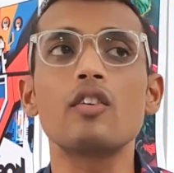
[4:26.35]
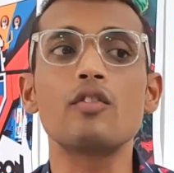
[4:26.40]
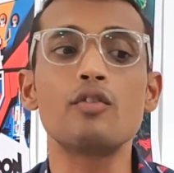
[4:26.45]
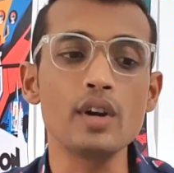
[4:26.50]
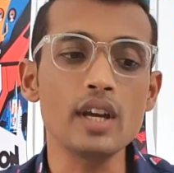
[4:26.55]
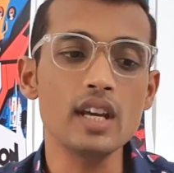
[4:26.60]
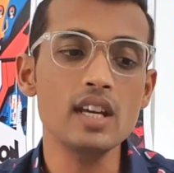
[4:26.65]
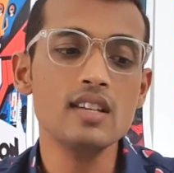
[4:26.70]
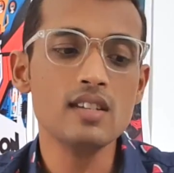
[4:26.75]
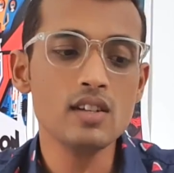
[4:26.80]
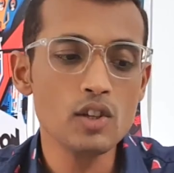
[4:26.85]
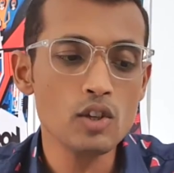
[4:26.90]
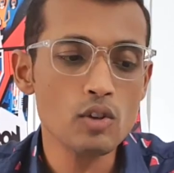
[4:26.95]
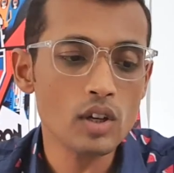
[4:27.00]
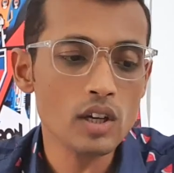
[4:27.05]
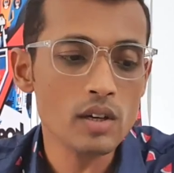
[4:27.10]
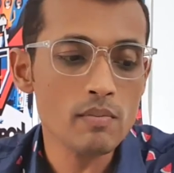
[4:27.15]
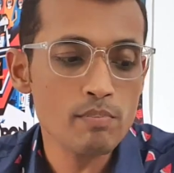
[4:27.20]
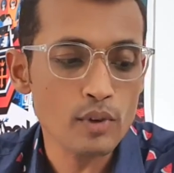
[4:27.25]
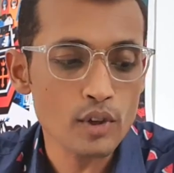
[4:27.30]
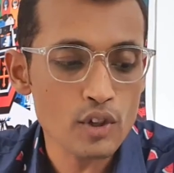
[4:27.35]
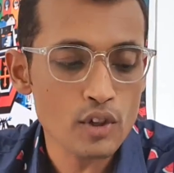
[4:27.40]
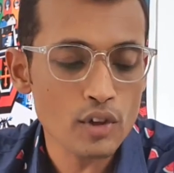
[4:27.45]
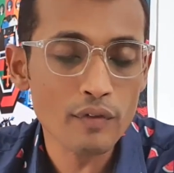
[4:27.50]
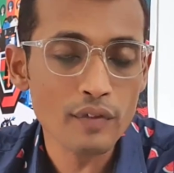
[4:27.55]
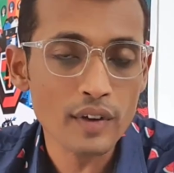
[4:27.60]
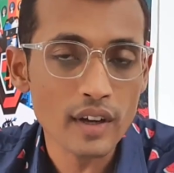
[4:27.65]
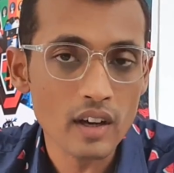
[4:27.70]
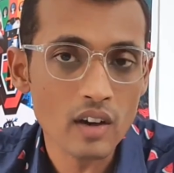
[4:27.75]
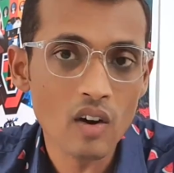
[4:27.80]
reason you can put your
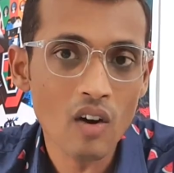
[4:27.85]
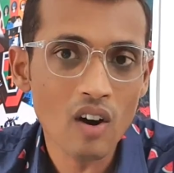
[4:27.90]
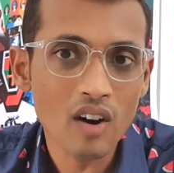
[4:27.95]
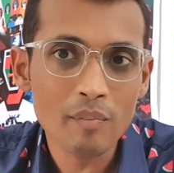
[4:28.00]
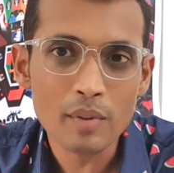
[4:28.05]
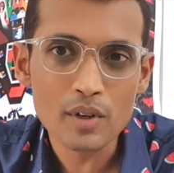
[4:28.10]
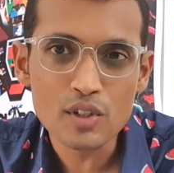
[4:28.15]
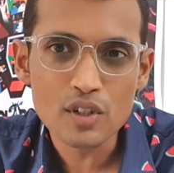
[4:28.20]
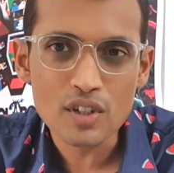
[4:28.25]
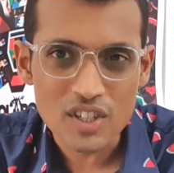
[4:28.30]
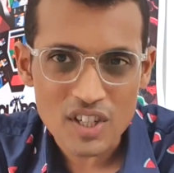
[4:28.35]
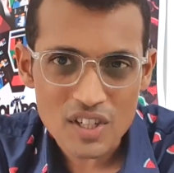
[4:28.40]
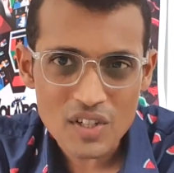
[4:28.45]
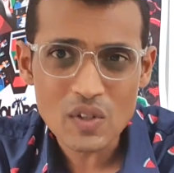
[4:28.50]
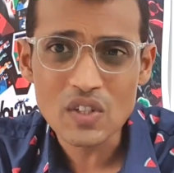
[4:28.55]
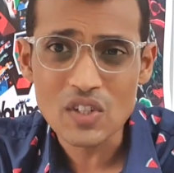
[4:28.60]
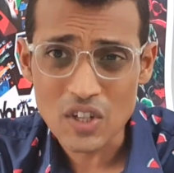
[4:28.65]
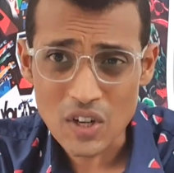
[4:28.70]
finger on, but you're just